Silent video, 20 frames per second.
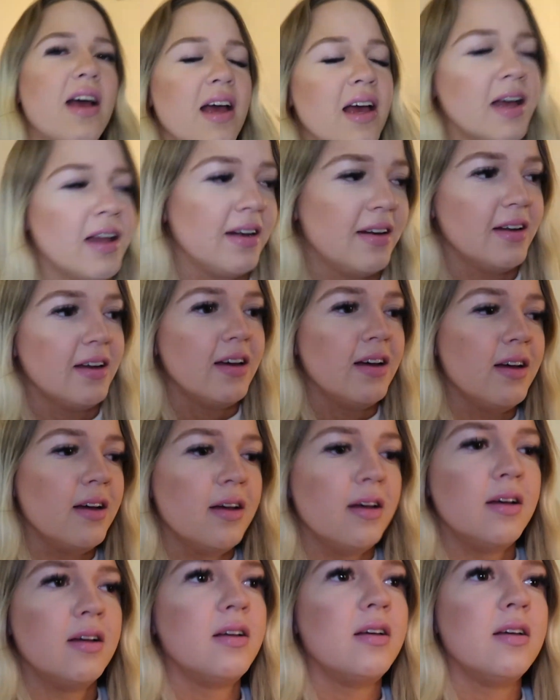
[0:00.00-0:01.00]
and
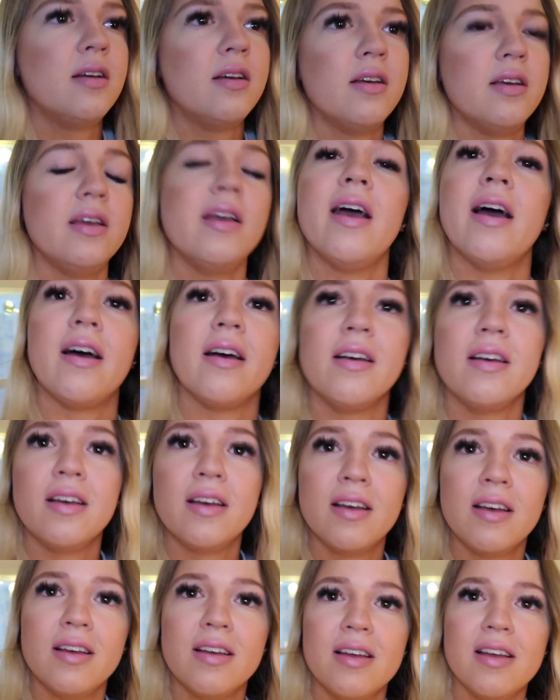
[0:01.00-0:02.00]
yeah,
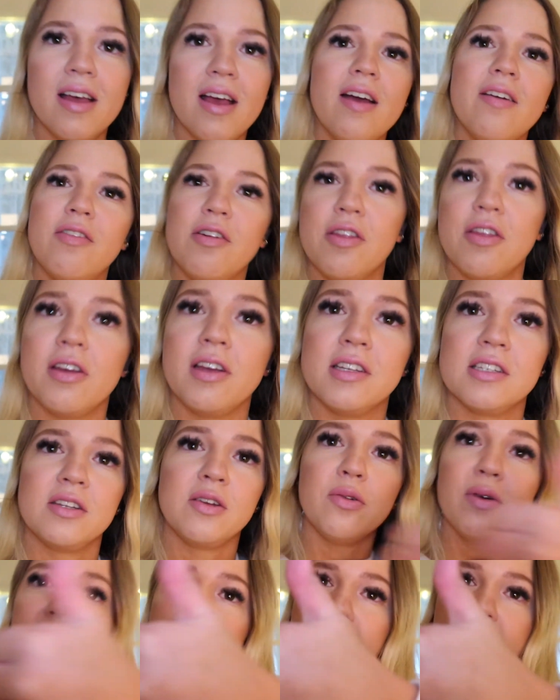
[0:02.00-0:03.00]
everything is
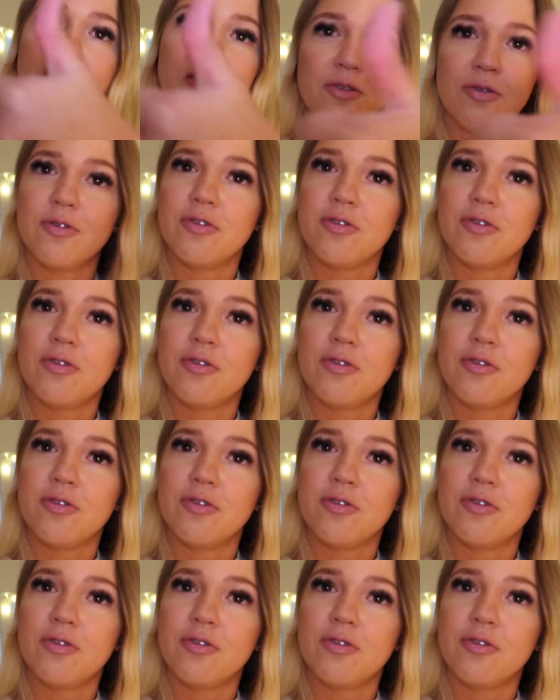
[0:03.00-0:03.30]
great on